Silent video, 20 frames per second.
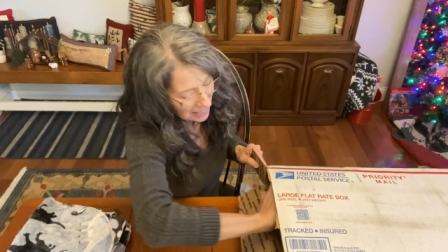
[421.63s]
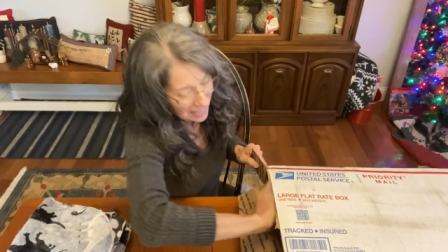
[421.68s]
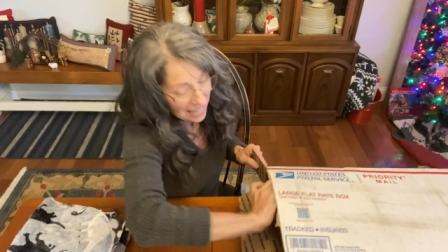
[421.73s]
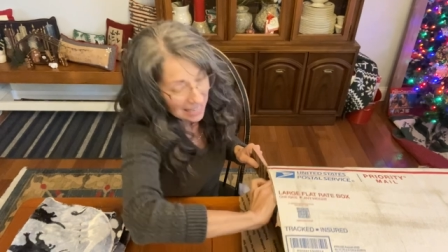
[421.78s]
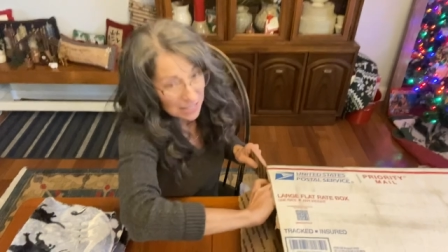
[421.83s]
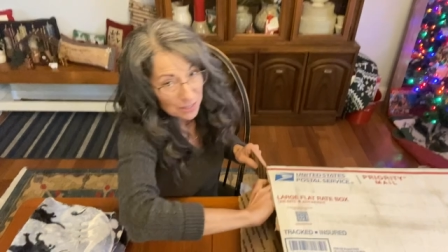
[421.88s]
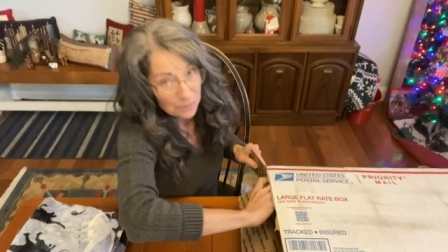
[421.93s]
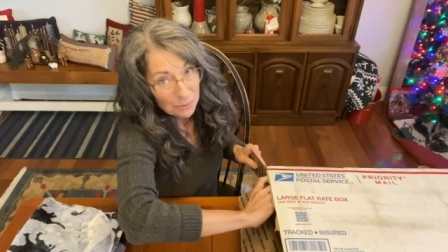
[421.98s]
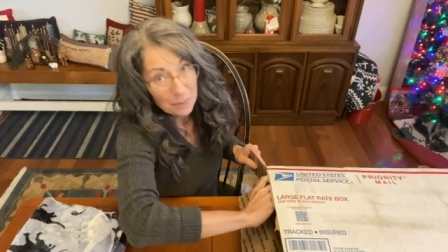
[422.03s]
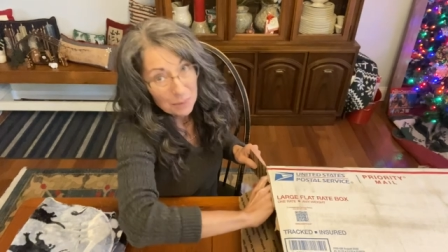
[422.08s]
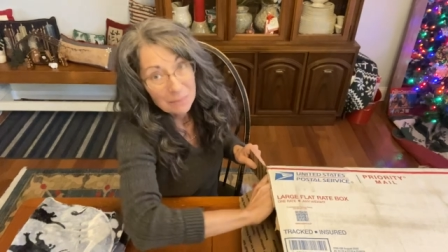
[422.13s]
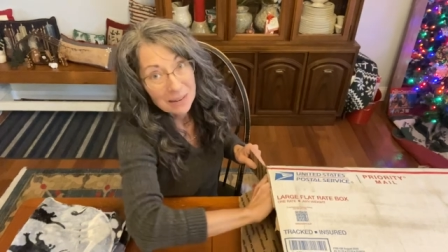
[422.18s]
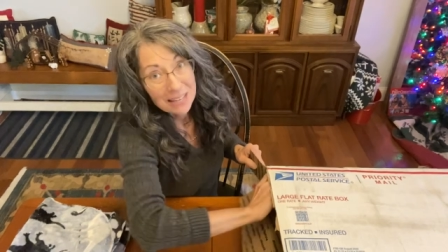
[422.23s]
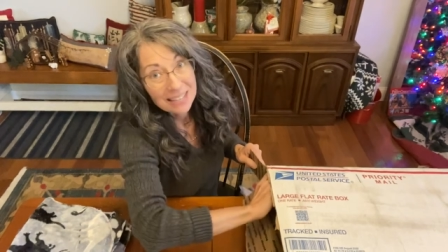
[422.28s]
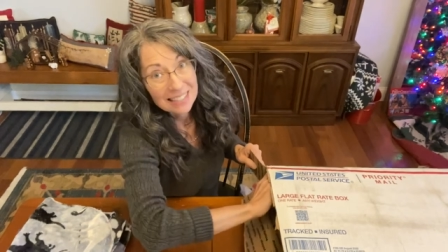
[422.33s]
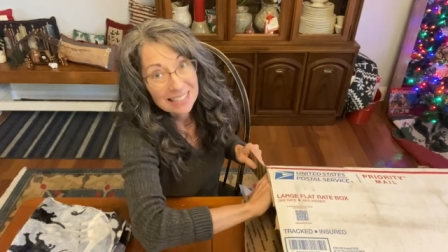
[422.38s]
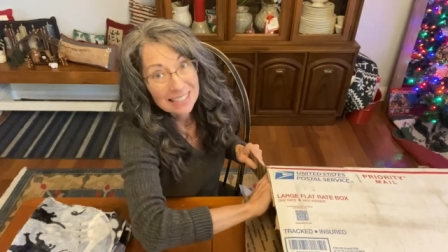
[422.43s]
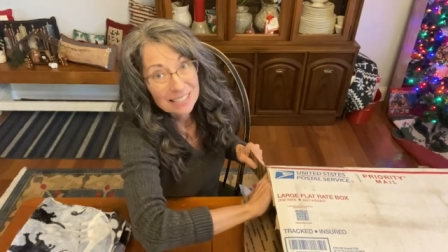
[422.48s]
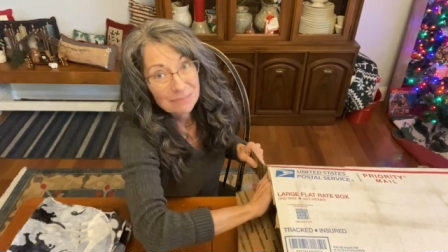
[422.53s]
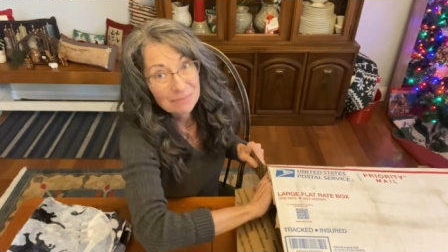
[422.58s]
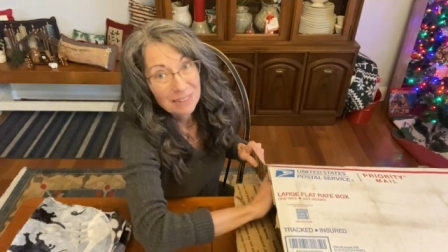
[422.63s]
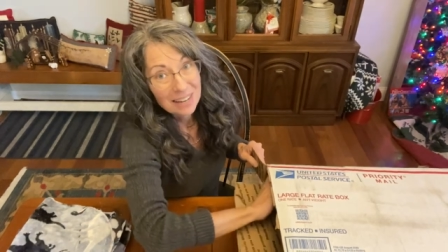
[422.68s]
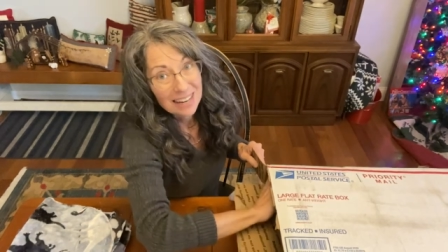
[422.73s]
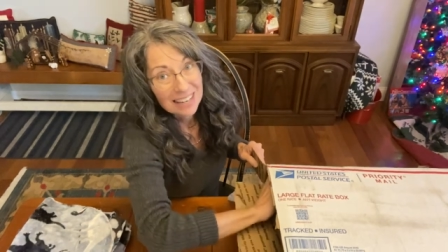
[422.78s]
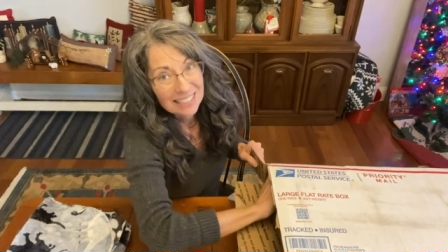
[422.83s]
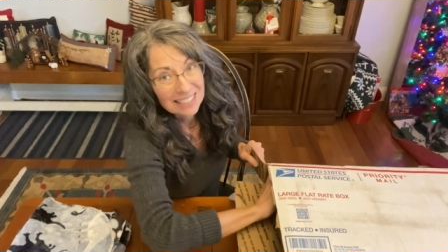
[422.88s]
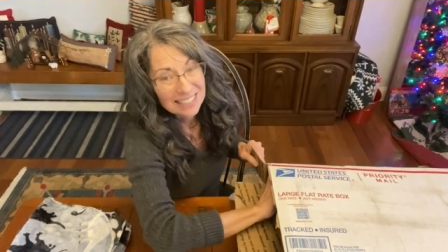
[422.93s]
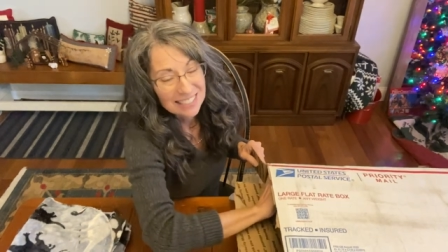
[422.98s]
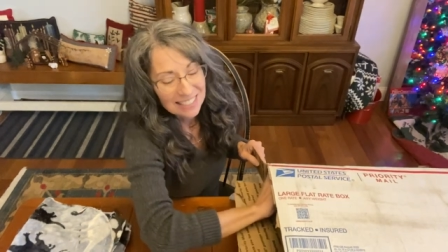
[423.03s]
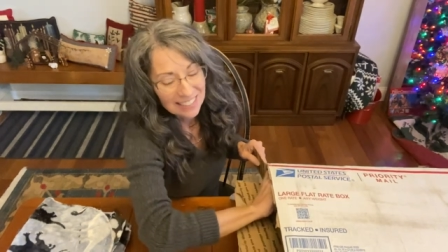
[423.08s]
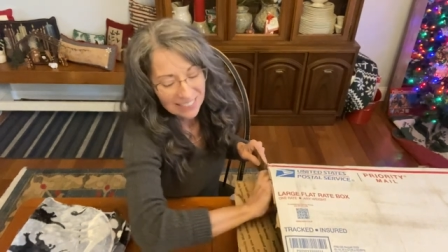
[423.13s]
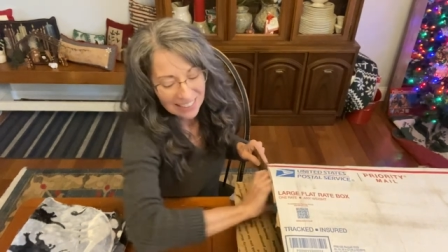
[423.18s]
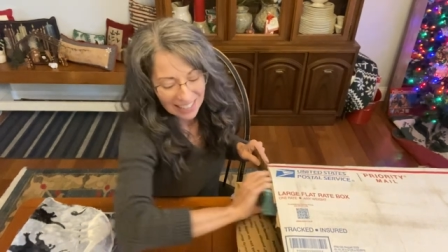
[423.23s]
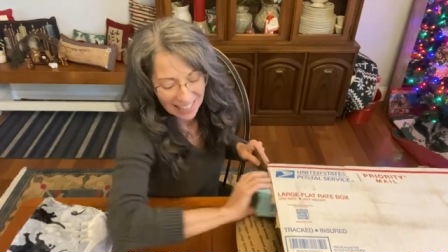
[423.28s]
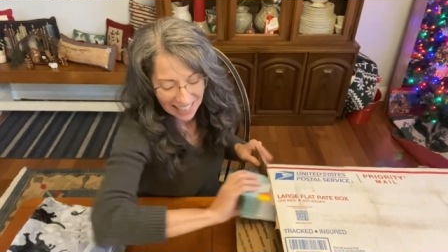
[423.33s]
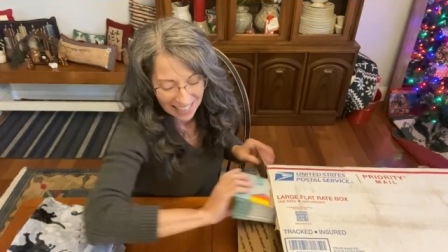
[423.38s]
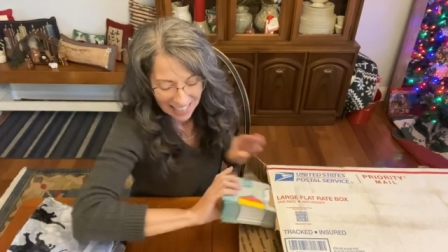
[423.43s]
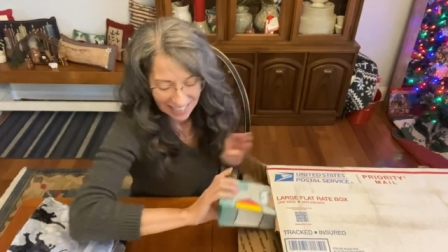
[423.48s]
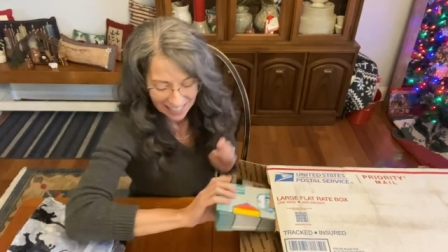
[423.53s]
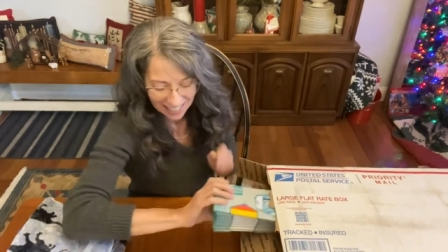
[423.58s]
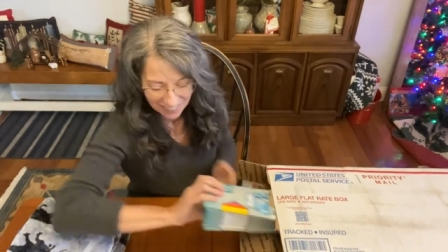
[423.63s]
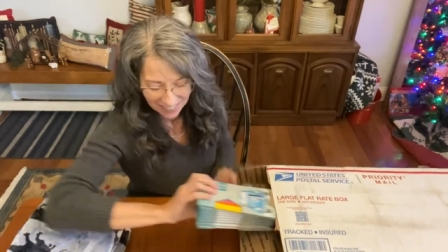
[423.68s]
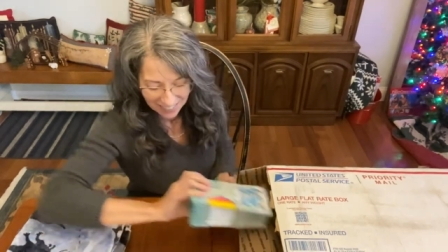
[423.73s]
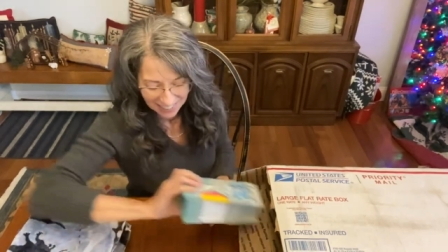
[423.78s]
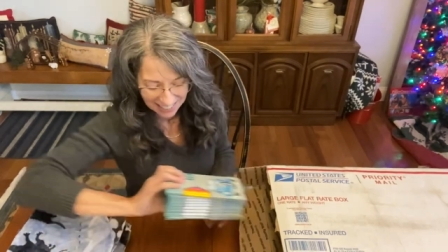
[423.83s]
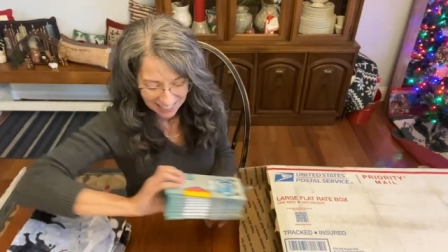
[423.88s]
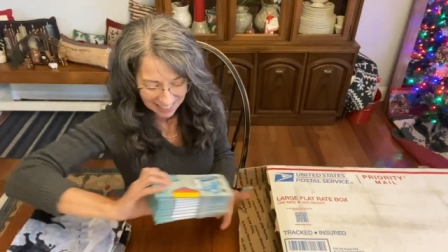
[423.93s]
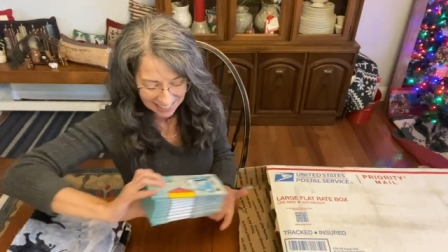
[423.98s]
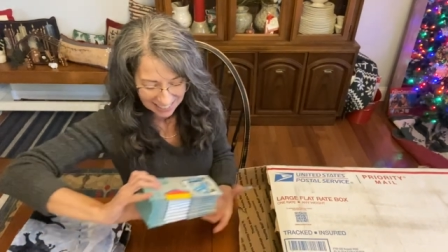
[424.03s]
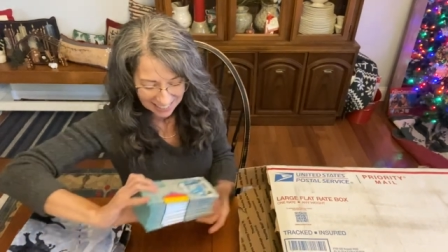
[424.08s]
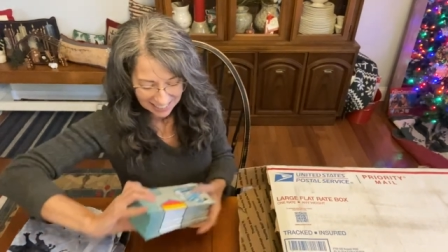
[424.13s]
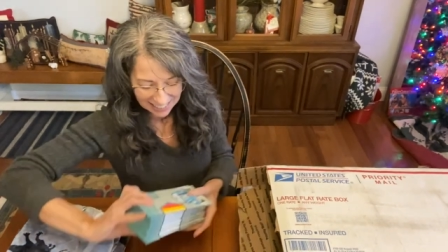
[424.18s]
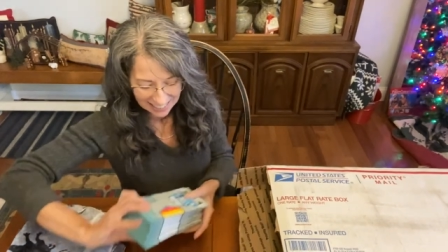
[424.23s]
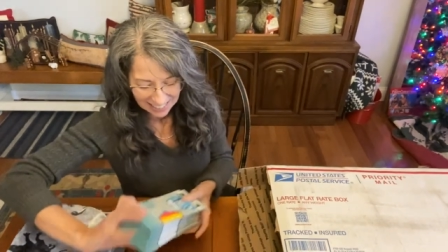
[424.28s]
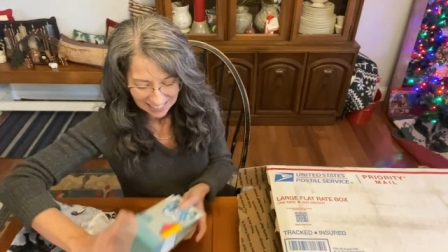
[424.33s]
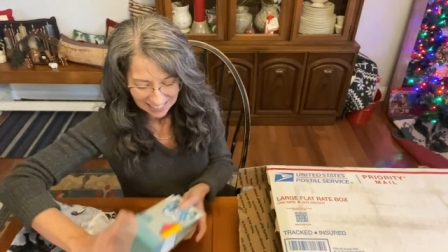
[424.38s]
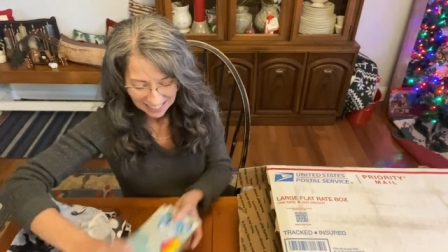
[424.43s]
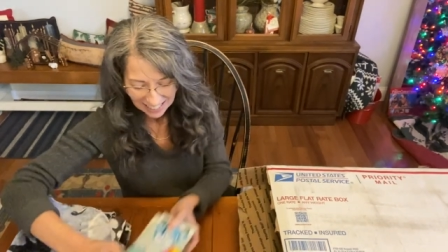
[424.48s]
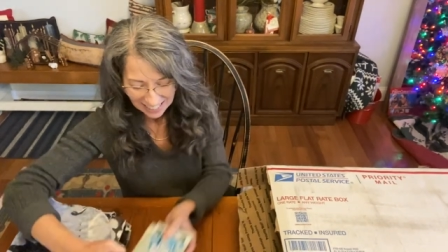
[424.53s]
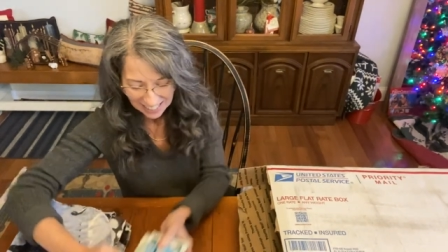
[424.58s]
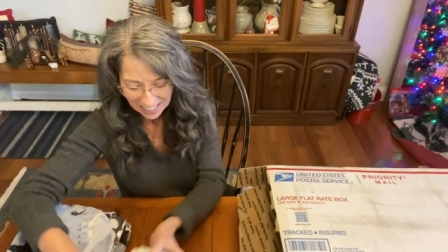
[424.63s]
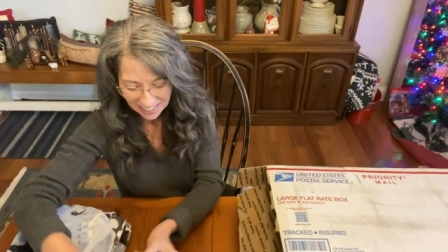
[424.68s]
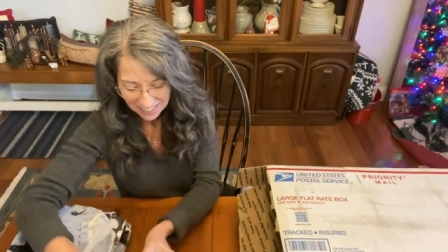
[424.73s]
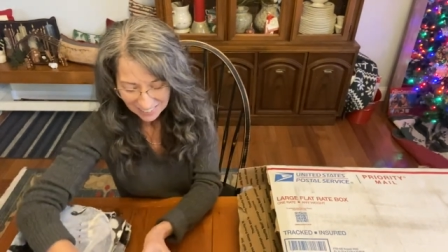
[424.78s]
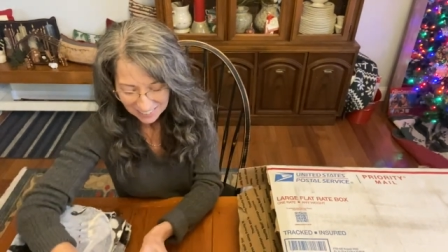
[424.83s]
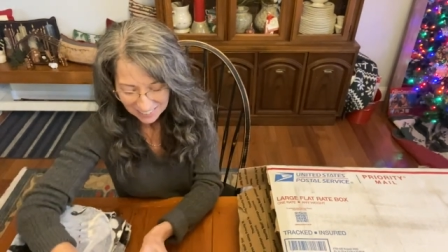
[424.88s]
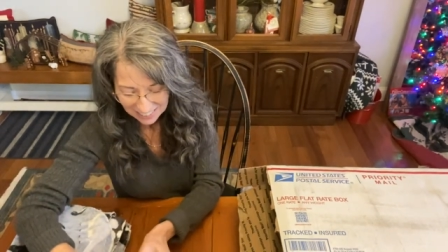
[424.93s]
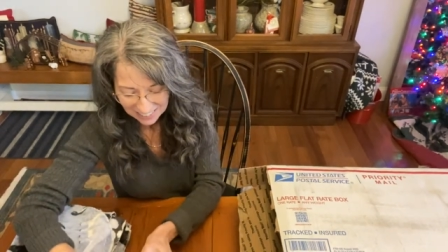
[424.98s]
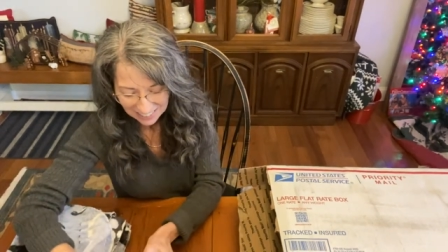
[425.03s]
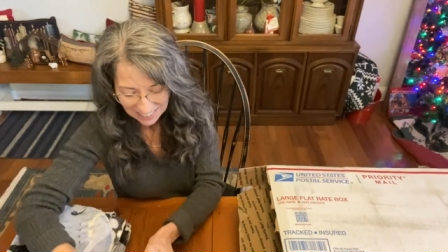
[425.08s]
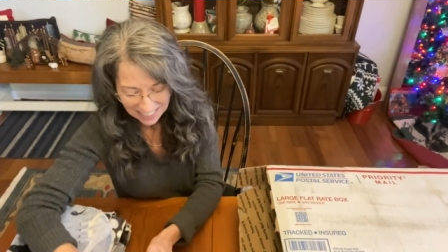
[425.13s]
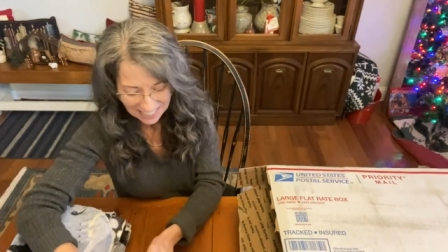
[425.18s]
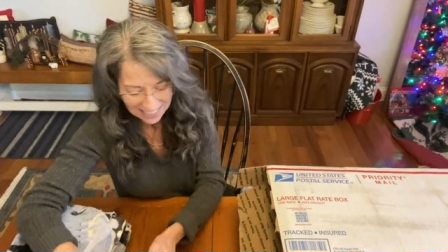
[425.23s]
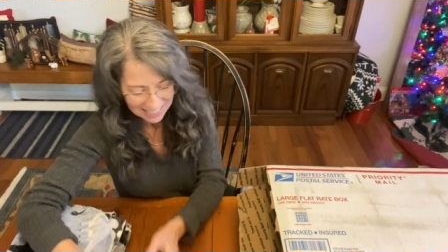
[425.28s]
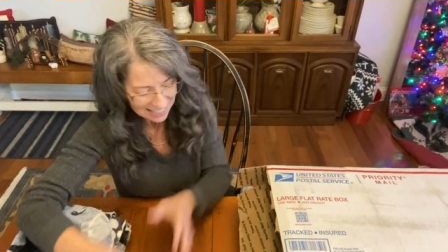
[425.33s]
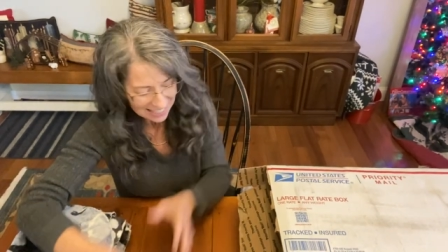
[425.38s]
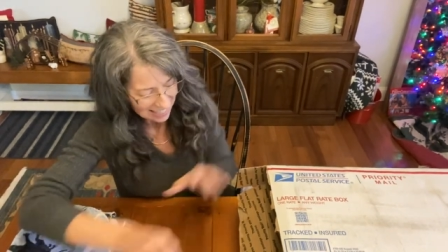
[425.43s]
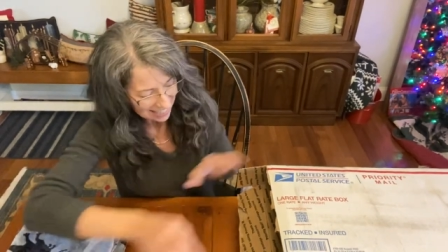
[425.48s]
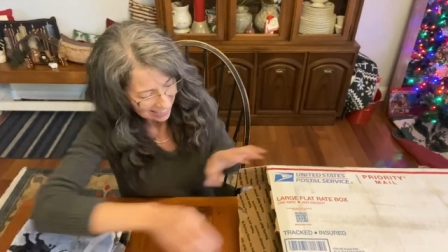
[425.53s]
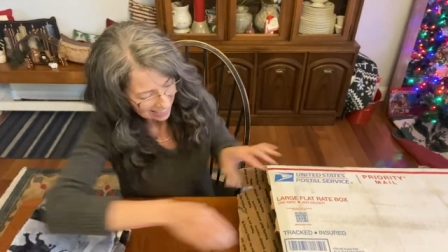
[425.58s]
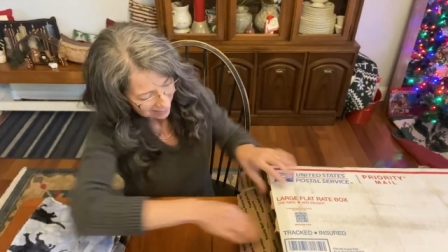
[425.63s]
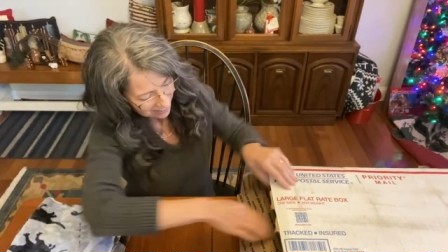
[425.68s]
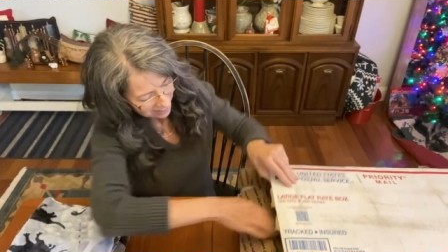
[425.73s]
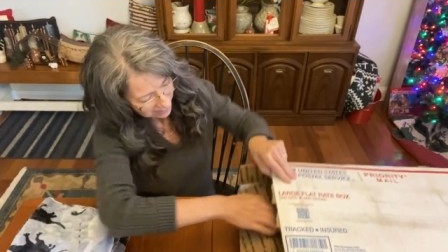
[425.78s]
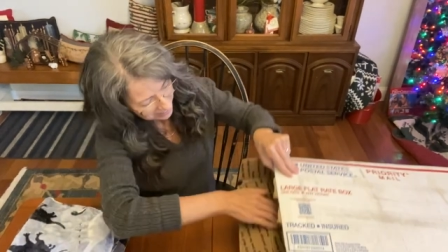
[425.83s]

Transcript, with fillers: that's what made this box so heavy, I realize now.